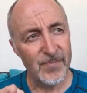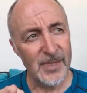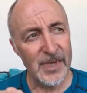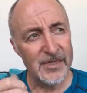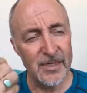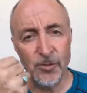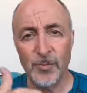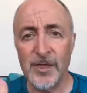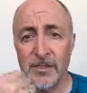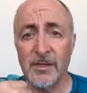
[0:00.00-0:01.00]
A central
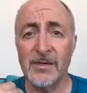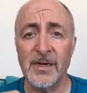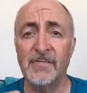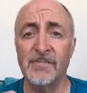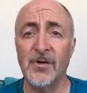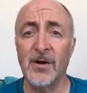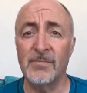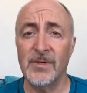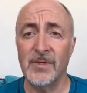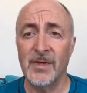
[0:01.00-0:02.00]
place to come from.
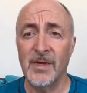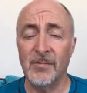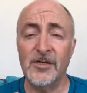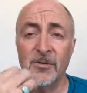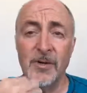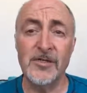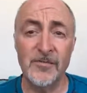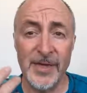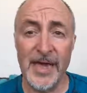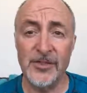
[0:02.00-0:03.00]
actually a place
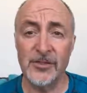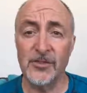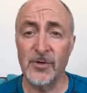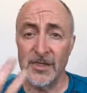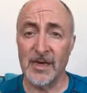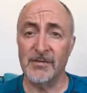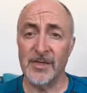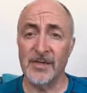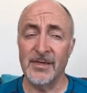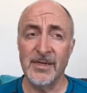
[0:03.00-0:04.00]
of reaction to what's out
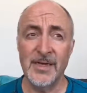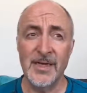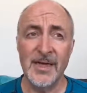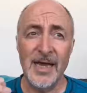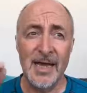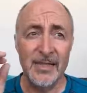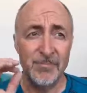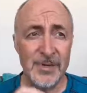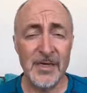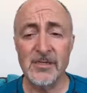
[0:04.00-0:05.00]
there. And the
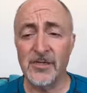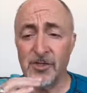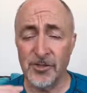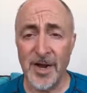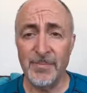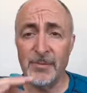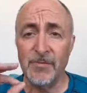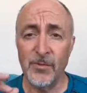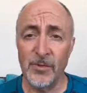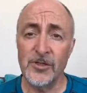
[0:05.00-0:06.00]
biggest trap people
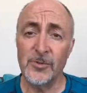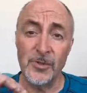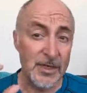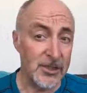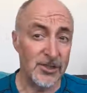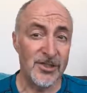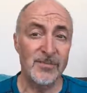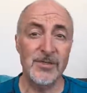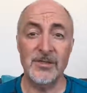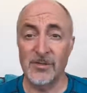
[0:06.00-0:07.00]
fall into in
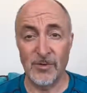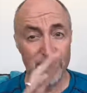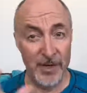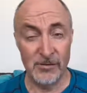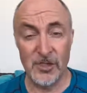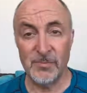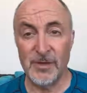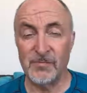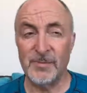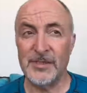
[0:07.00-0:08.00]
relationships, because this one of my areas
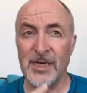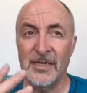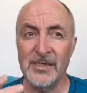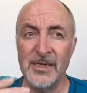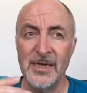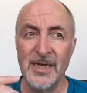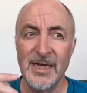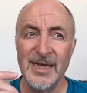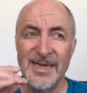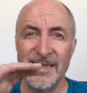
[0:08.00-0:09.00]
of speciality,
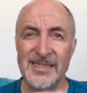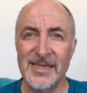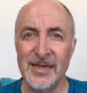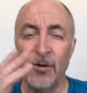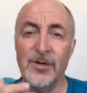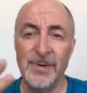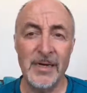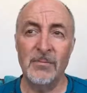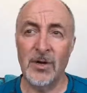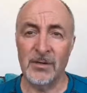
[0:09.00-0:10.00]
is the
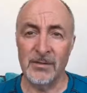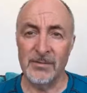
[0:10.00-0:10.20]
codependent model.